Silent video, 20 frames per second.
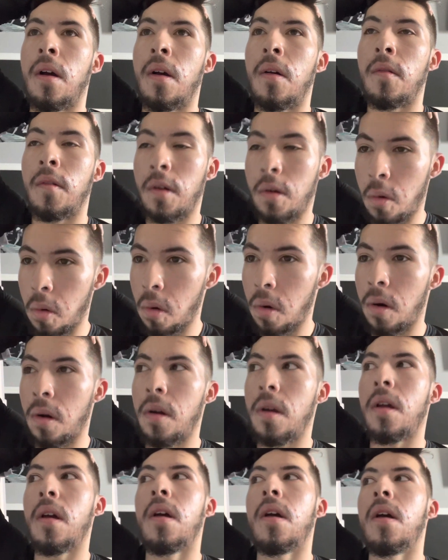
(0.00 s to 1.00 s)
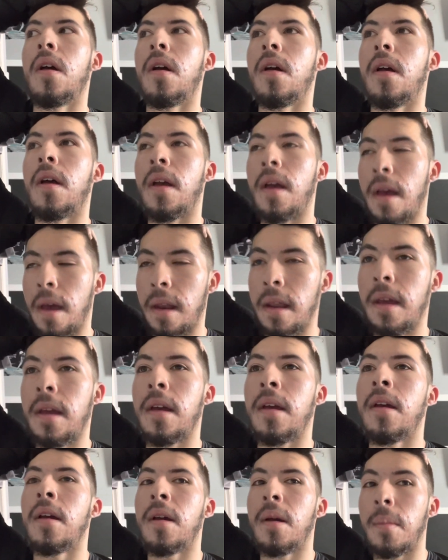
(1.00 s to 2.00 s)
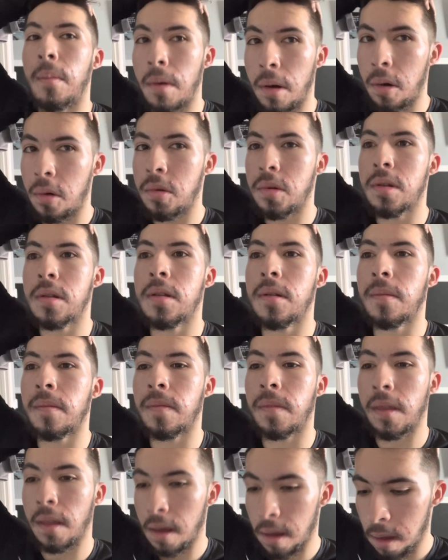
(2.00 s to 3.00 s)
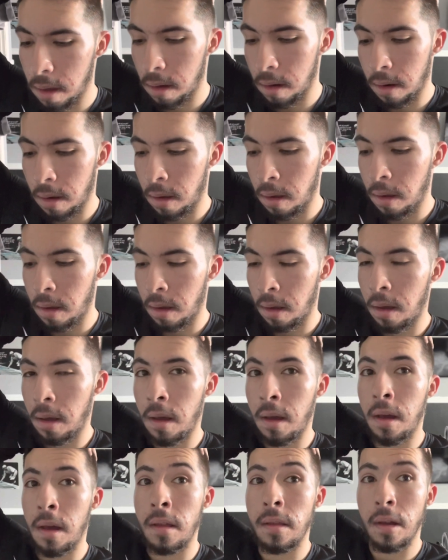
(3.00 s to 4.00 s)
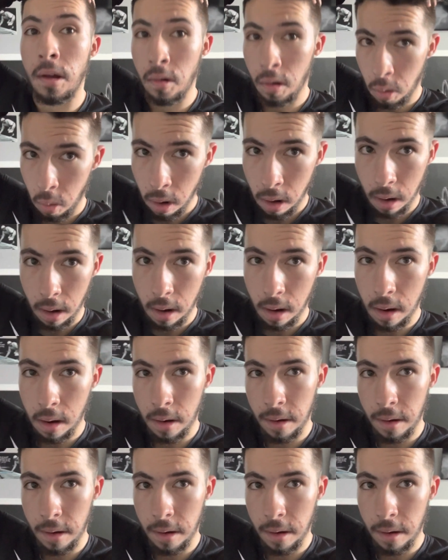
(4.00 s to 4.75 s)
record, edit, post, eat, then go to work.